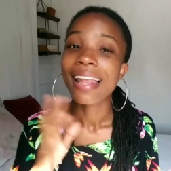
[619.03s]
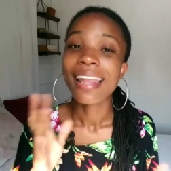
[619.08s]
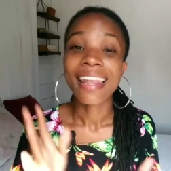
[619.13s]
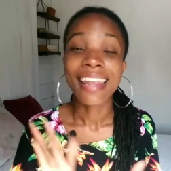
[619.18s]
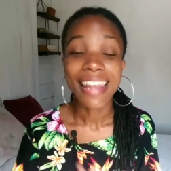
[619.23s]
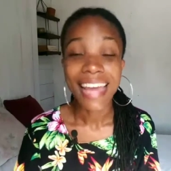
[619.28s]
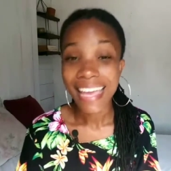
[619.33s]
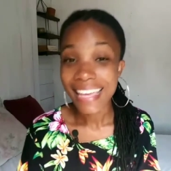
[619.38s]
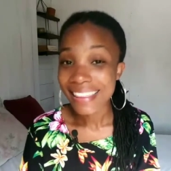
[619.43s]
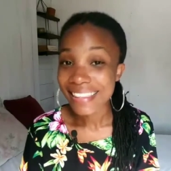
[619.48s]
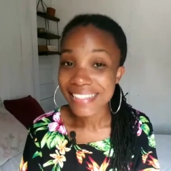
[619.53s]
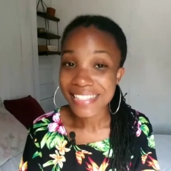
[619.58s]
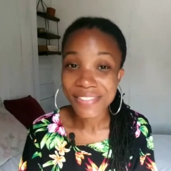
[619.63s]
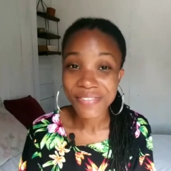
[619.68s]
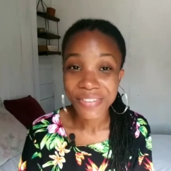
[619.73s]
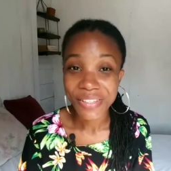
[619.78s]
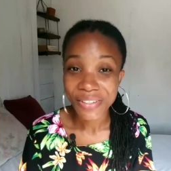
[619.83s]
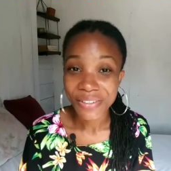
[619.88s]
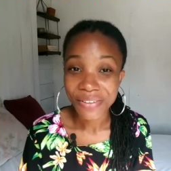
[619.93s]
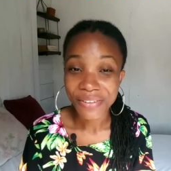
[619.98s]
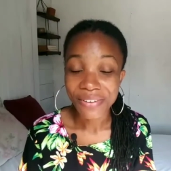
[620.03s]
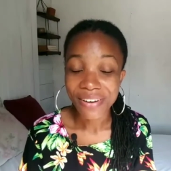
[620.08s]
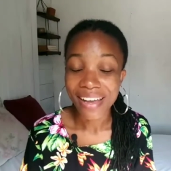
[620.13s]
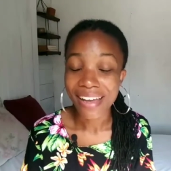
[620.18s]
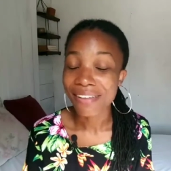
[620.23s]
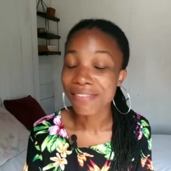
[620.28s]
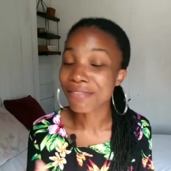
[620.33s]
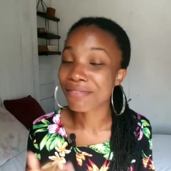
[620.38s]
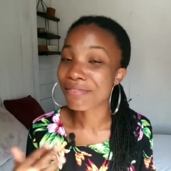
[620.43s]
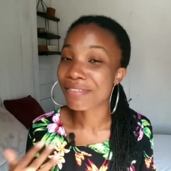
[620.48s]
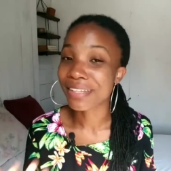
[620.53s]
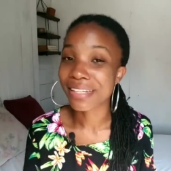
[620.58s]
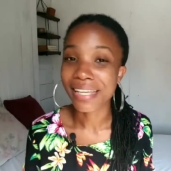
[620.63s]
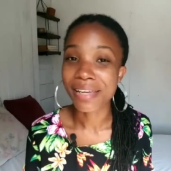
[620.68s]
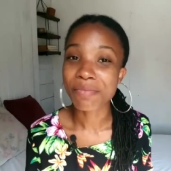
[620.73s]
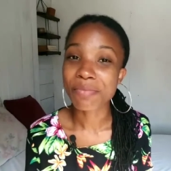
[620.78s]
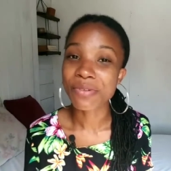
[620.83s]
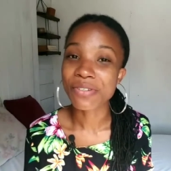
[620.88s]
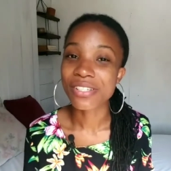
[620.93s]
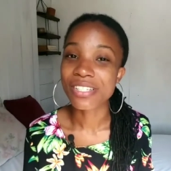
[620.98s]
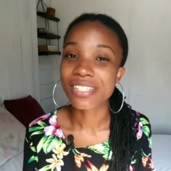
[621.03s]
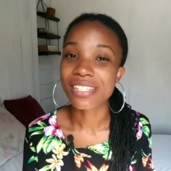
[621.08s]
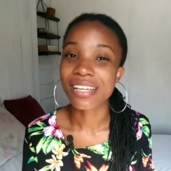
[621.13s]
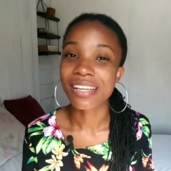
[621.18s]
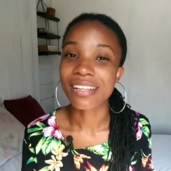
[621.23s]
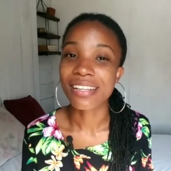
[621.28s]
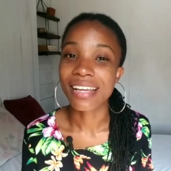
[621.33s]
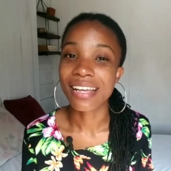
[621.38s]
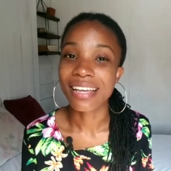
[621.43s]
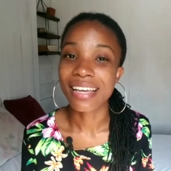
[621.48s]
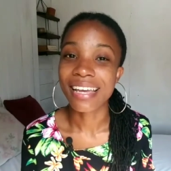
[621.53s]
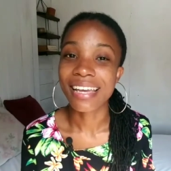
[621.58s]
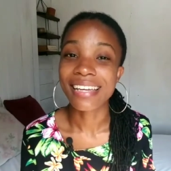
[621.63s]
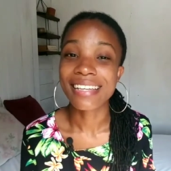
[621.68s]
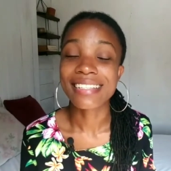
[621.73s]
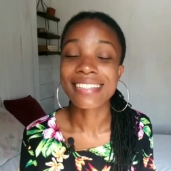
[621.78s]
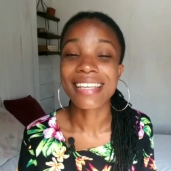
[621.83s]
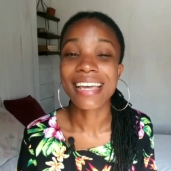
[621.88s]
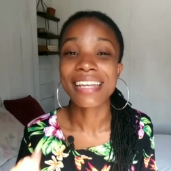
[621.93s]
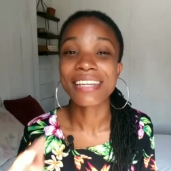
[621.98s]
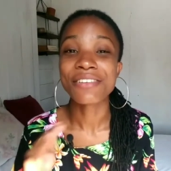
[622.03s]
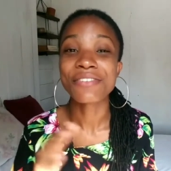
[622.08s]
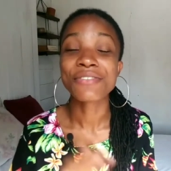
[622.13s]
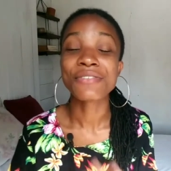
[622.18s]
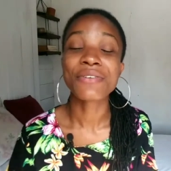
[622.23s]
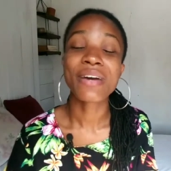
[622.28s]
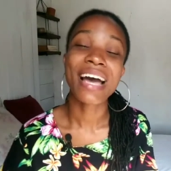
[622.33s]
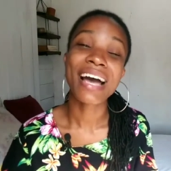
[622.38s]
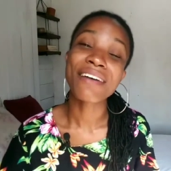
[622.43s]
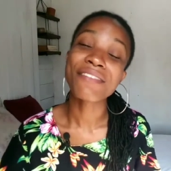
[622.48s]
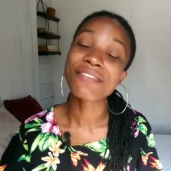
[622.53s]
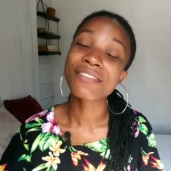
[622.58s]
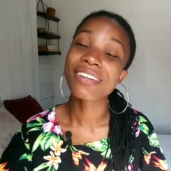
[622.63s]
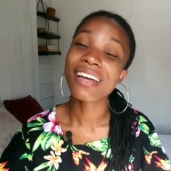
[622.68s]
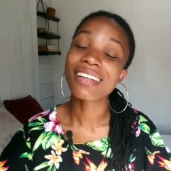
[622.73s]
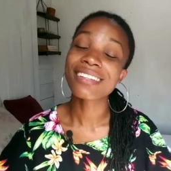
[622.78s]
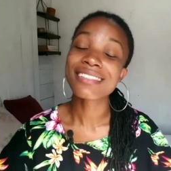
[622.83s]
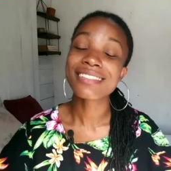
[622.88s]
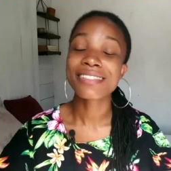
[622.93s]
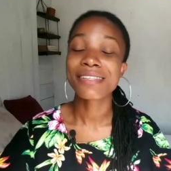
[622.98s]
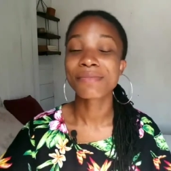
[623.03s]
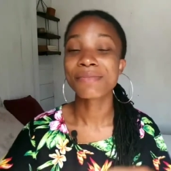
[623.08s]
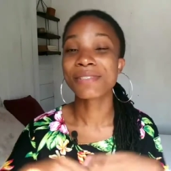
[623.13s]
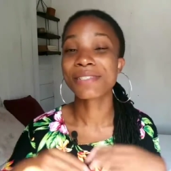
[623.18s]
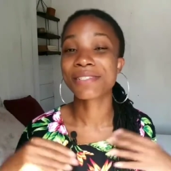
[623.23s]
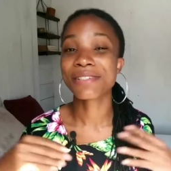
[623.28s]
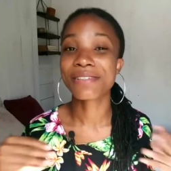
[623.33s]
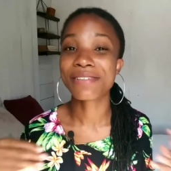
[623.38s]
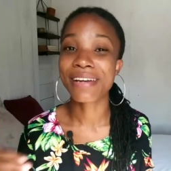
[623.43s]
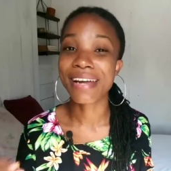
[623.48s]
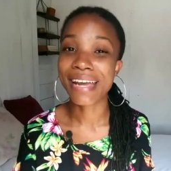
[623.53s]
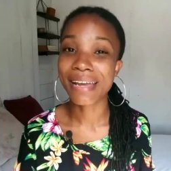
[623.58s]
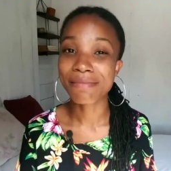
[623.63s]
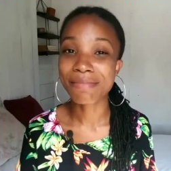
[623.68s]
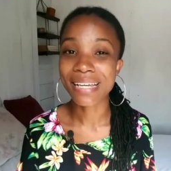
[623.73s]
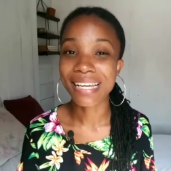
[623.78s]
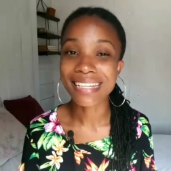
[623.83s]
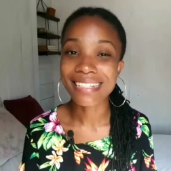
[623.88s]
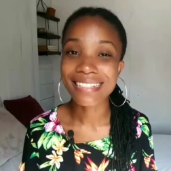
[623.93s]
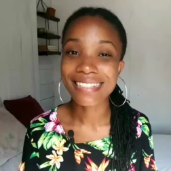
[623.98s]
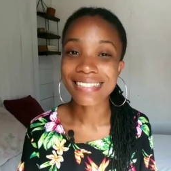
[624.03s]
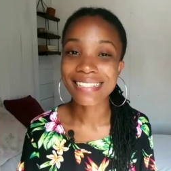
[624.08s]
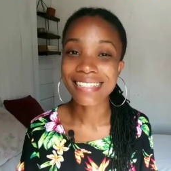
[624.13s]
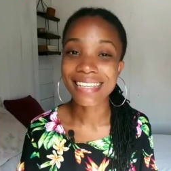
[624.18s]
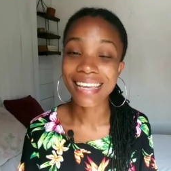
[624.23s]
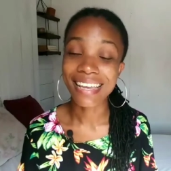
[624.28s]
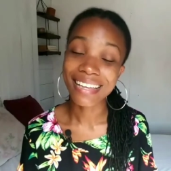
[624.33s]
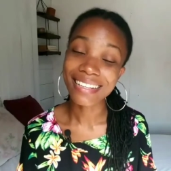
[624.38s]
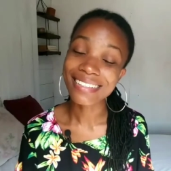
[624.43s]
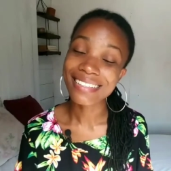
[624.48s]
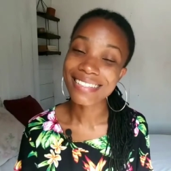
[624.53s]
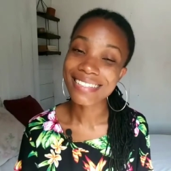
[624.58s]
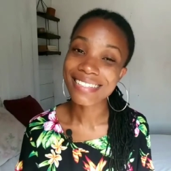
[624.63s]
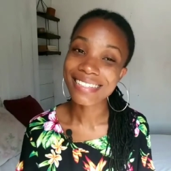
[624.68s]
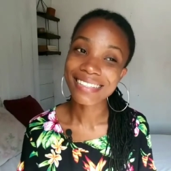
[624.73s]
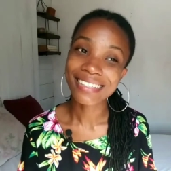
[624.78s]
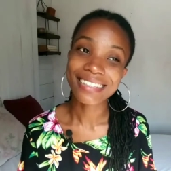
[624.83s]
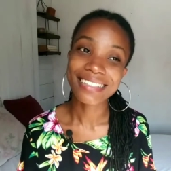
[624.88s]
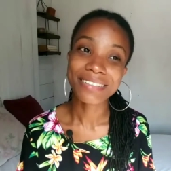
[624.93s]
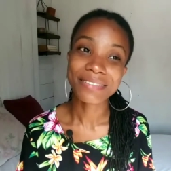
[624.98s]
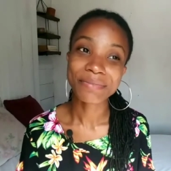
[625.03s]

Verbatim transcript: like this video i'd really appreciate that guys and if you have not subscribed as yet